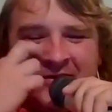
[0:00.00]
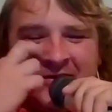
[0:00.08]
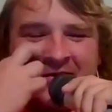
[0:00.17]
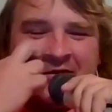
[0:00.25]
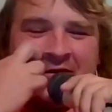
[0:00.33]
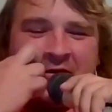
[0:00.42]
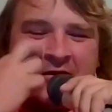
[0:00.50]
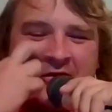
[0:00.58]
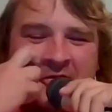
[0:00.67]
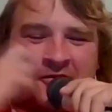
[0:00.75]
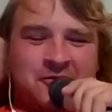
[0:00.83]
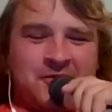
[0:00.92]
only there was a
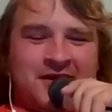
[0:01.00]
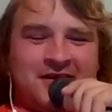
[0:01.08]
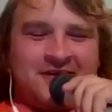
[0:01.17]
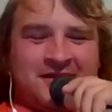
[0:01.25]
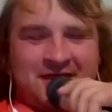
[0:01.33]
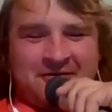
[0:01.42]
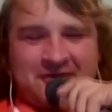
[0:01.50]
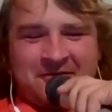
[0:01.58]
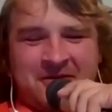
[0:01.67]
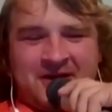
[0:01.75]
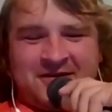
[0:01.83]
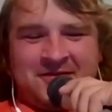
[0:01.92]
way that was a
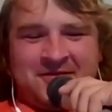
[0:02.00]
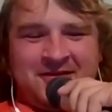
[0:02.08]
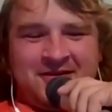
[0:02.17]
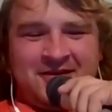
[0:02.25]
possibility.